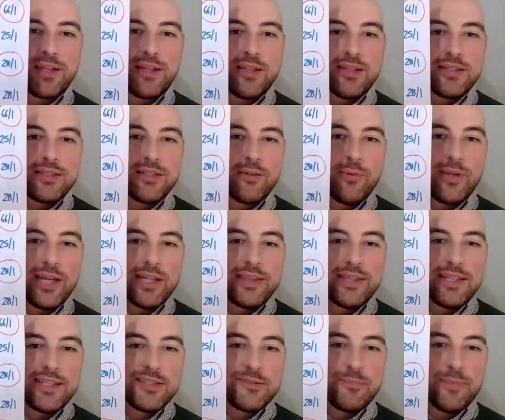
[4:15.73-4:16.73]
So we had
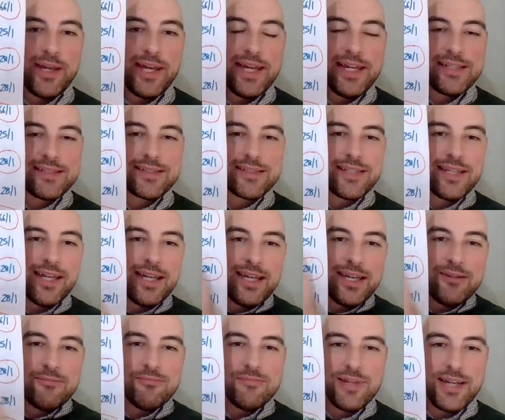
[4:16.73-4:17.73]
this bet,
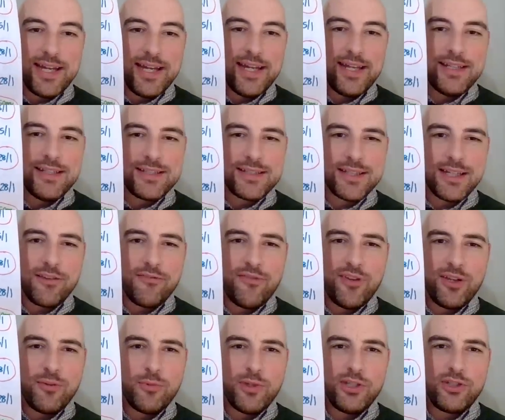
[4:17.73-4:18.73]
and I
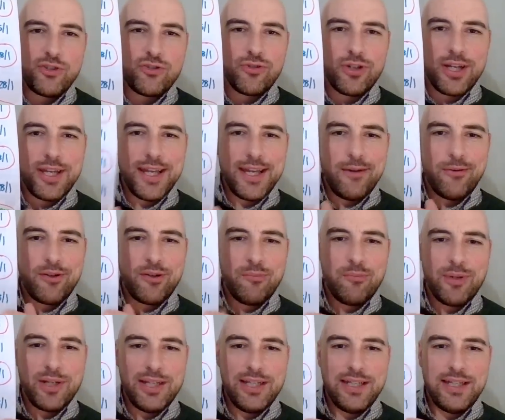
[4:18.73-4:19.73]
think we struck out
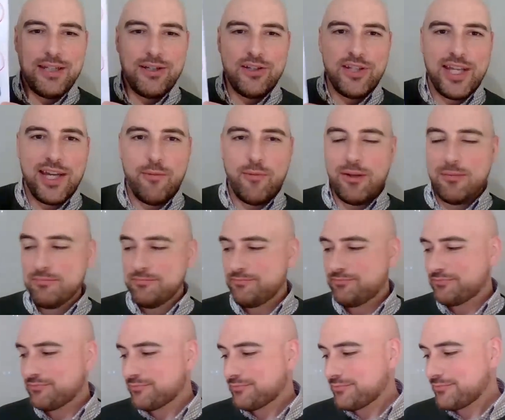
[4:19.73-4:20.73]
completely on that one.
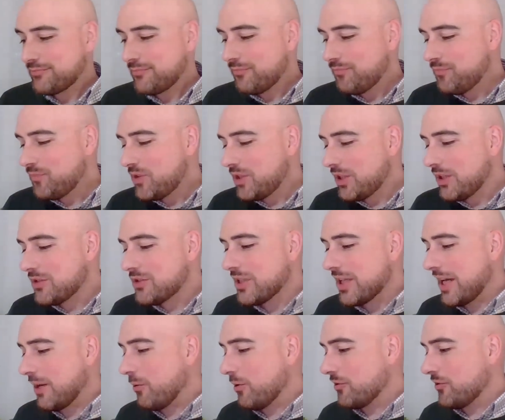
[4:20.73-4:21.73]
So
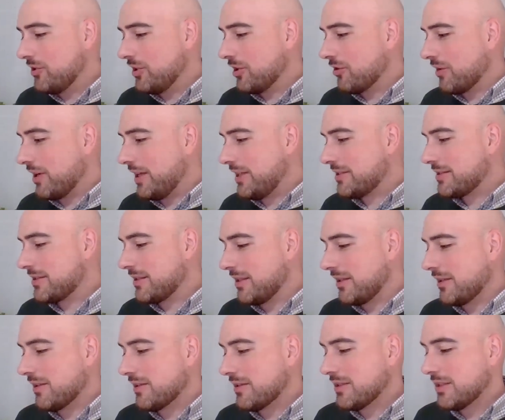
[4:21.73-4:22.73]
that wasn't a great
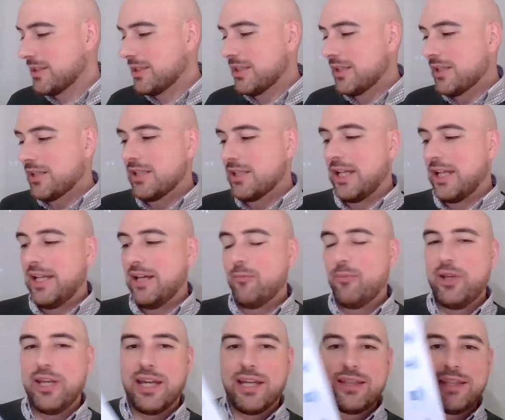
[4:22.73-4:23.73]
start. And then
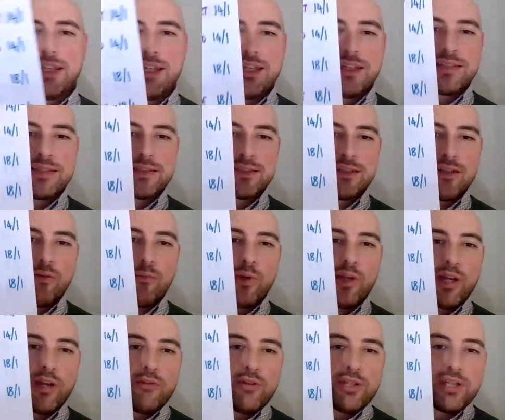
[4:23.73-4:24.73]
we had this, and
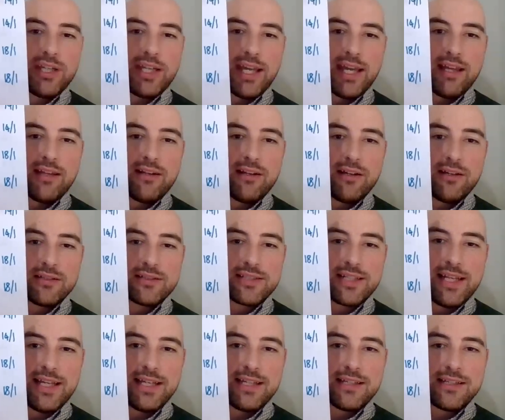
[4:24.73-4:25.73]
we only could get last
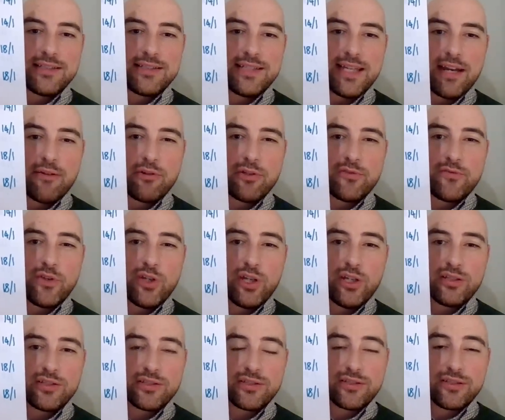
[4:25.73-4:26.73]
leg Sarah's
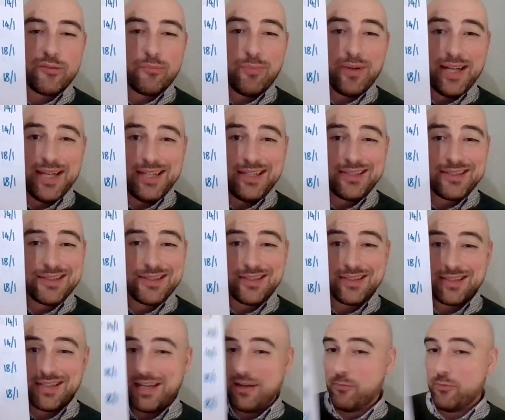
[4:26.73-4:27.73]
Verst placed,
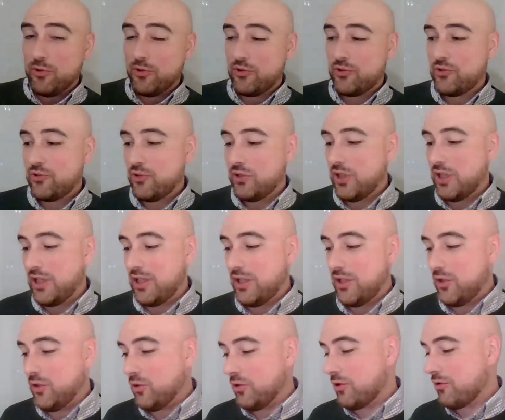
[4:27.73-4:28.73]
so that was
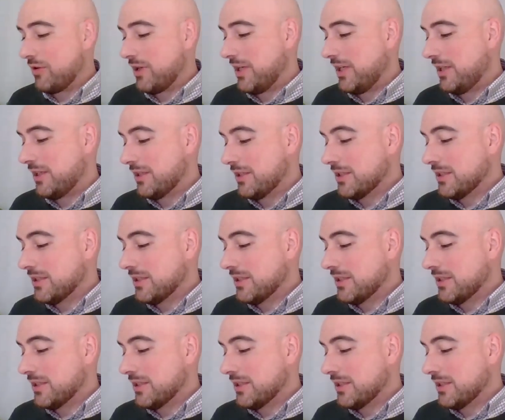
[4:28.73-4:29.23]
not great.